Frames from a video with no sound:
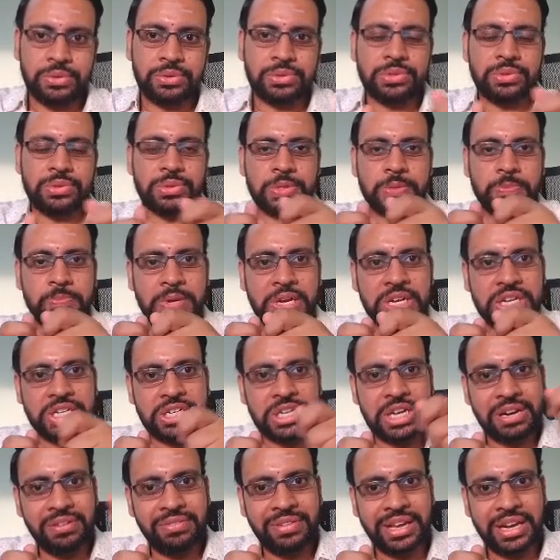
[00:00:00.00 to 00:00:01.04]
So
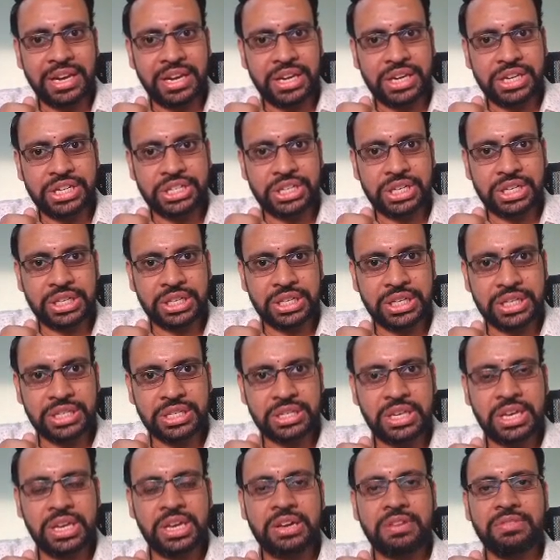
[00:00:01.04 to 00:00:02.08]
spatial variation
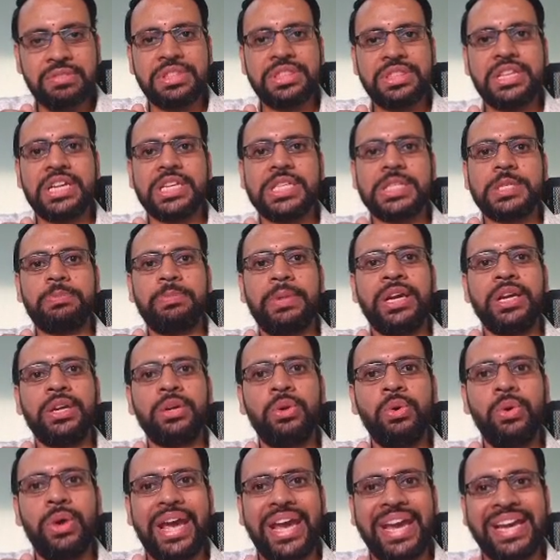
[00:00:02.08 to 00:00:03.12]
is with respect
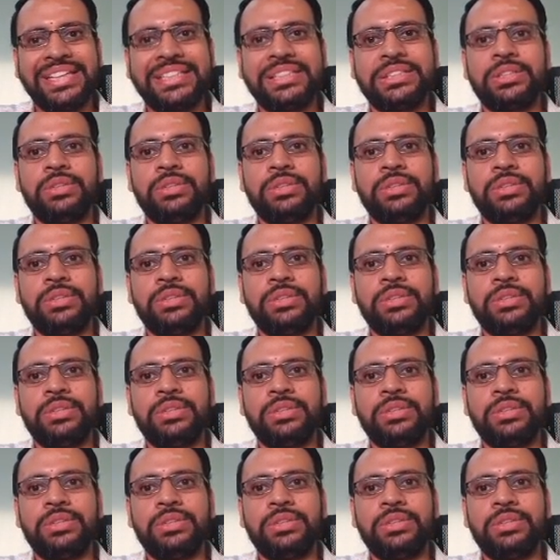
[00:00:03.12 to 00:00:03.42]
to x